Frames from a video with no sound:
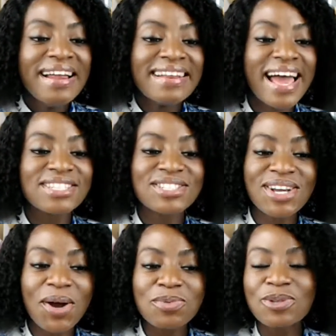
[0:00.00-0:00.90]
like
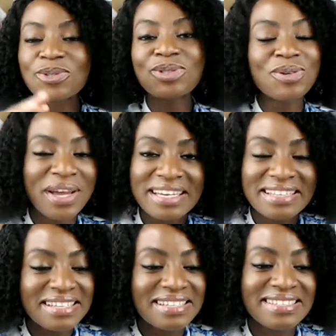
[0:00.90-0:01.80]
Jacob, you do
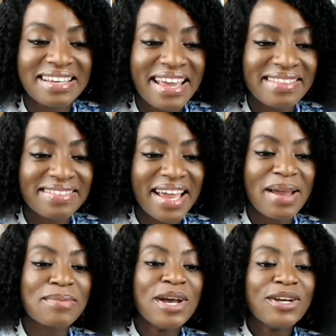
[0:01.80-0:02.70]
anything to get
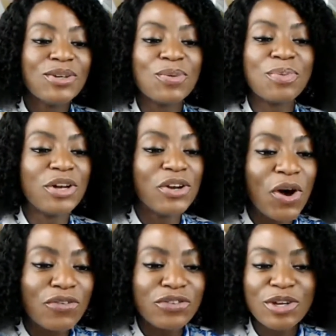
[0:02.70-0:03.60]
them, you be
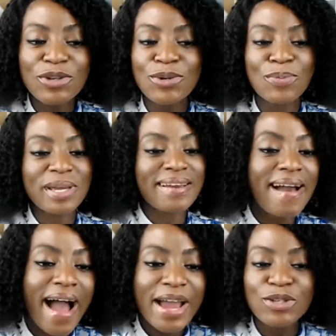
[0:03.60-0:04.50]
loving, you be
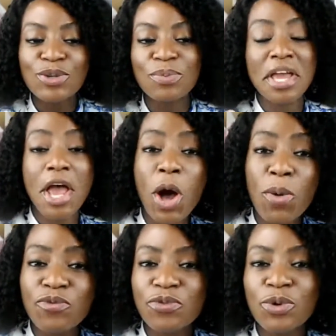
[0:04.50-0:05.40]
kind, you be
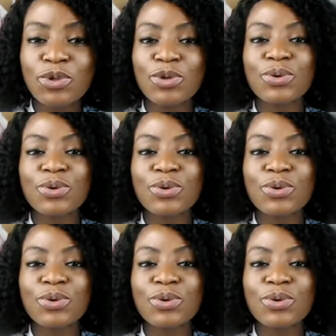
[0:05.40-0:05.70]
helpful.